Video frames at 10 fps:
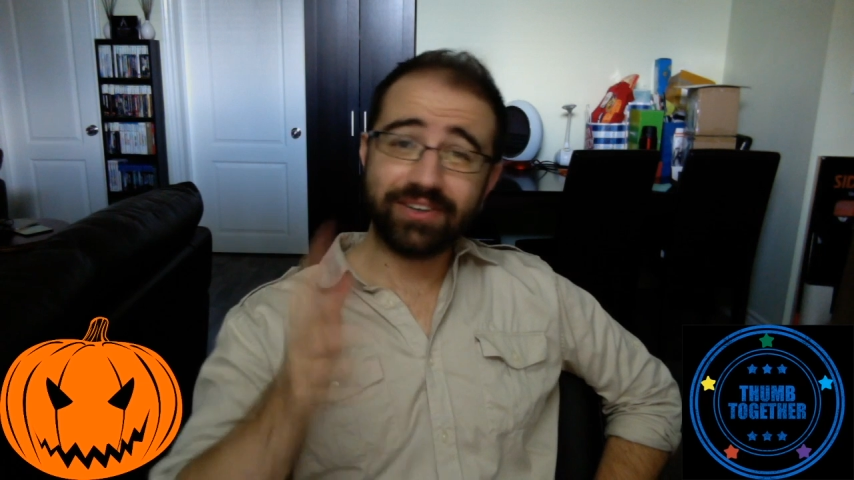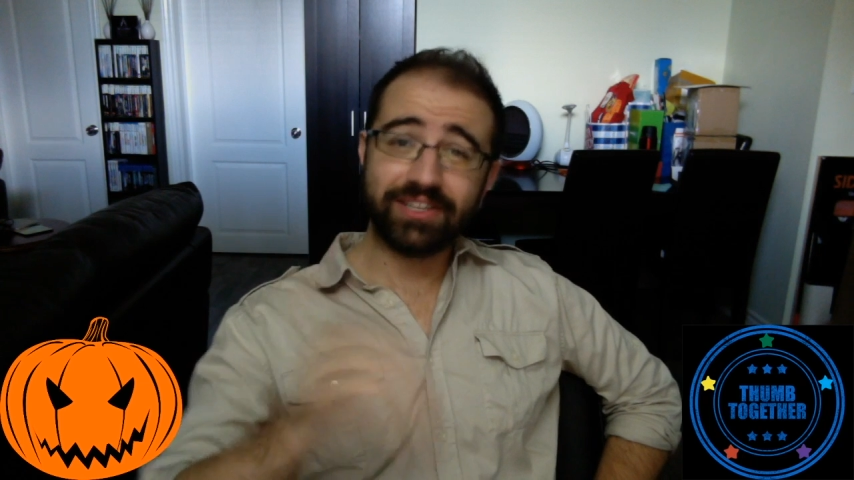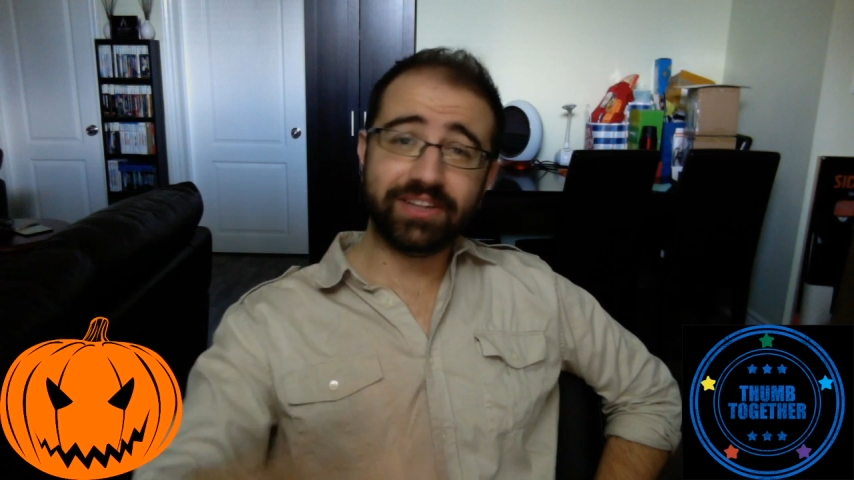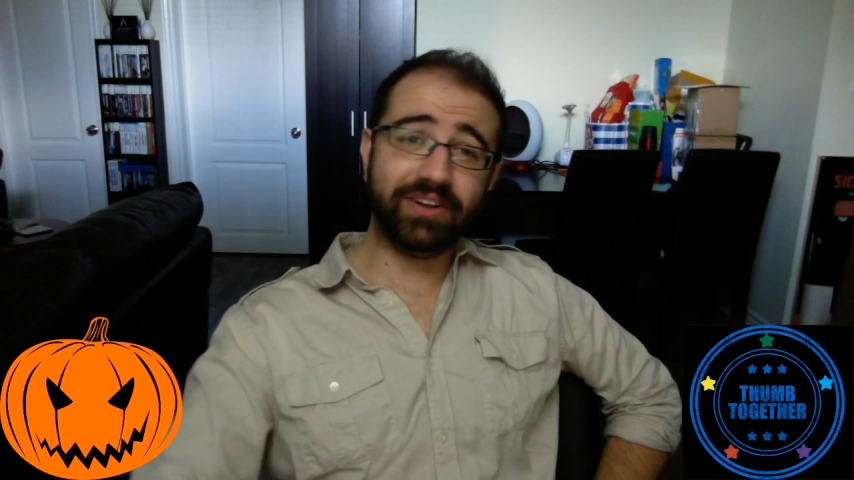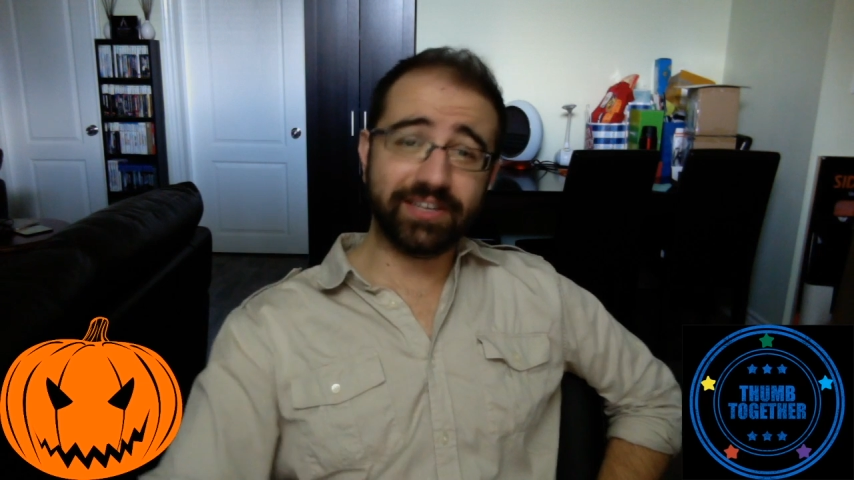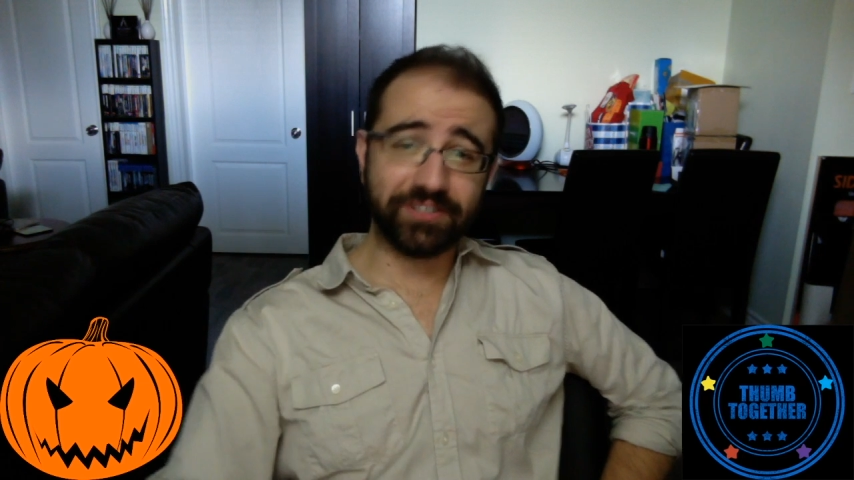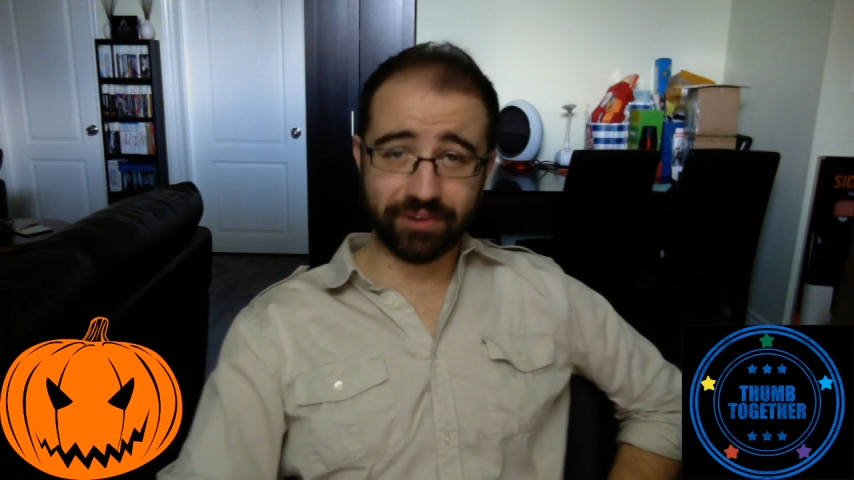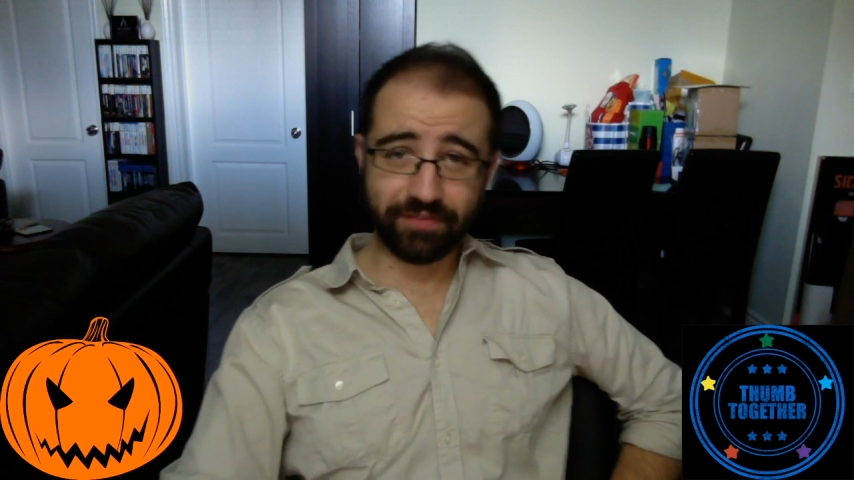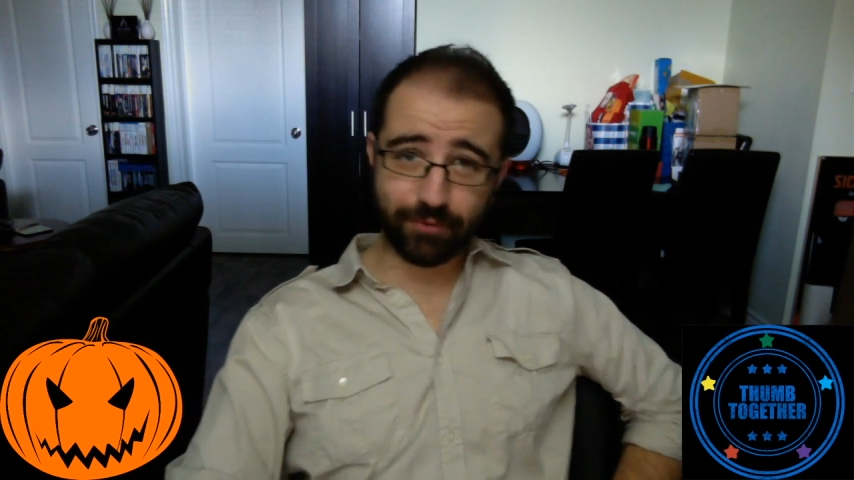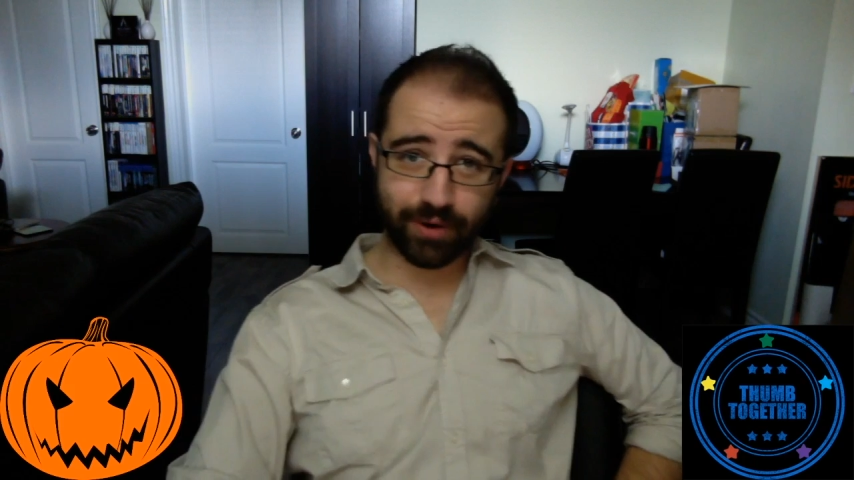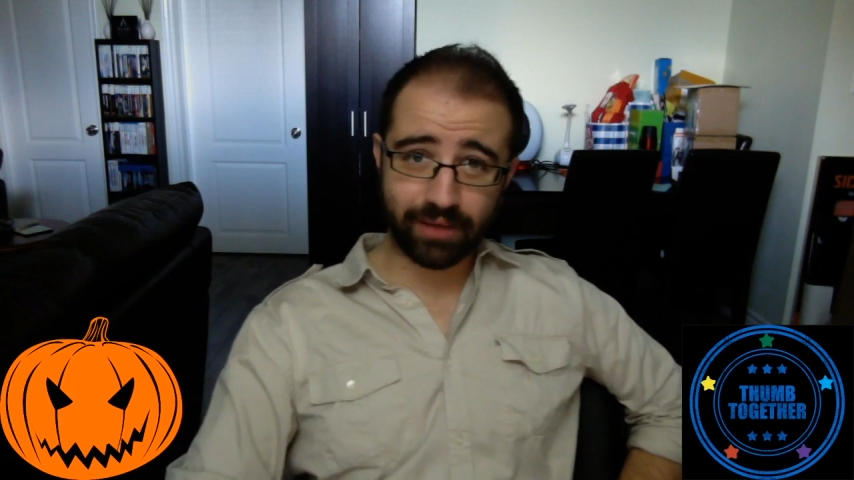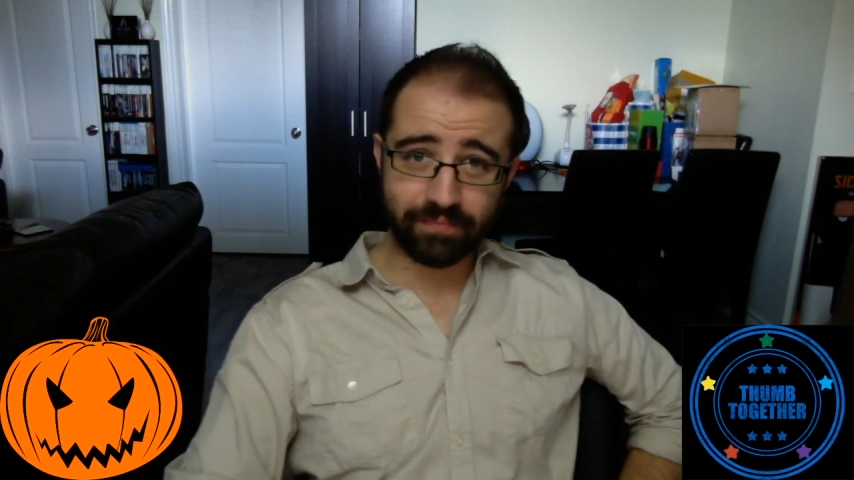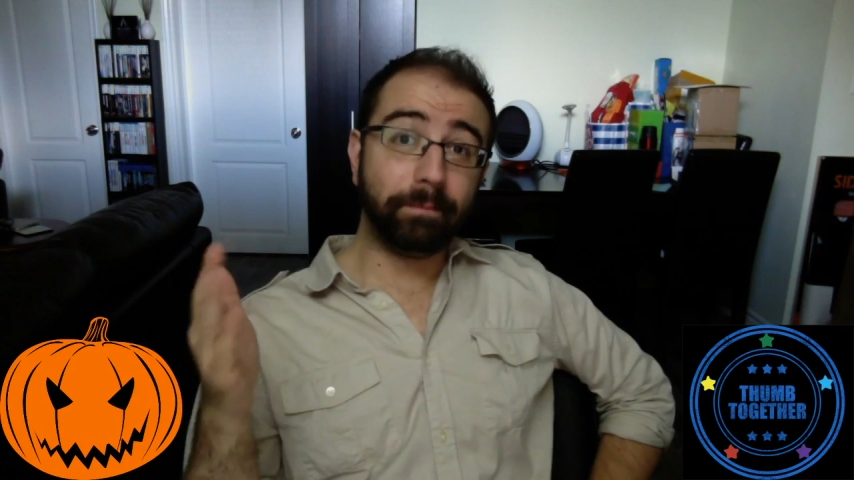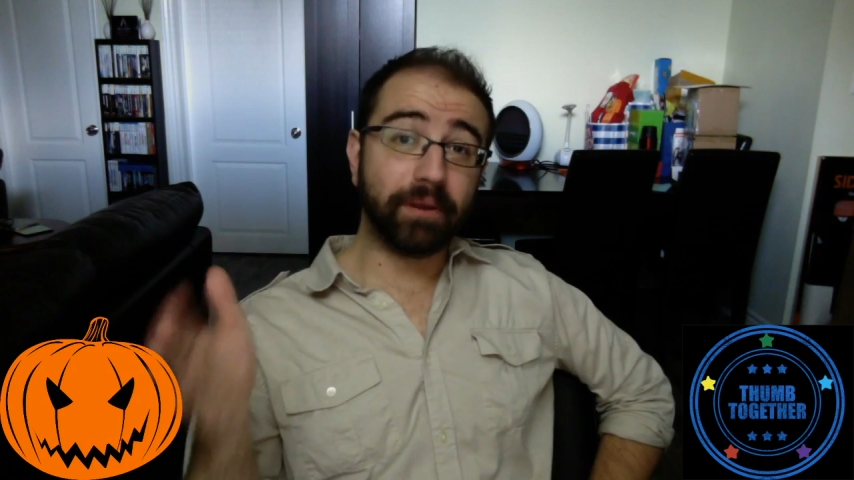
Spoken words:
there's a little history for you.